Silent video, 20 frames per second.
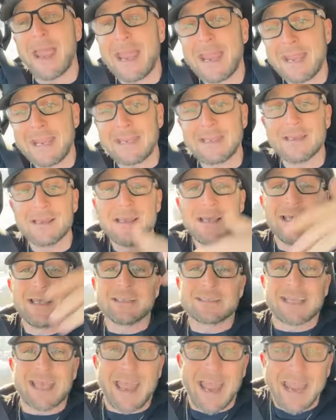8
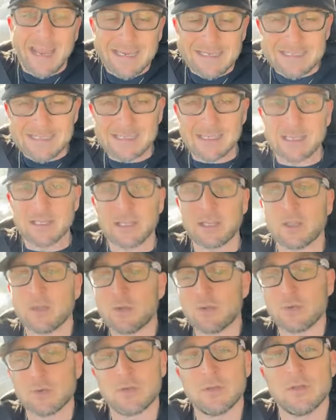to
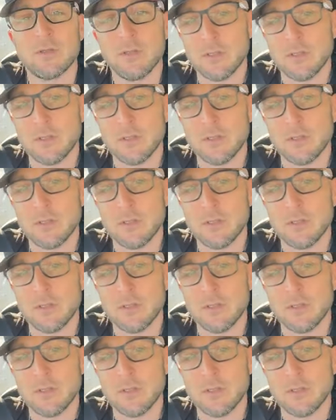18U.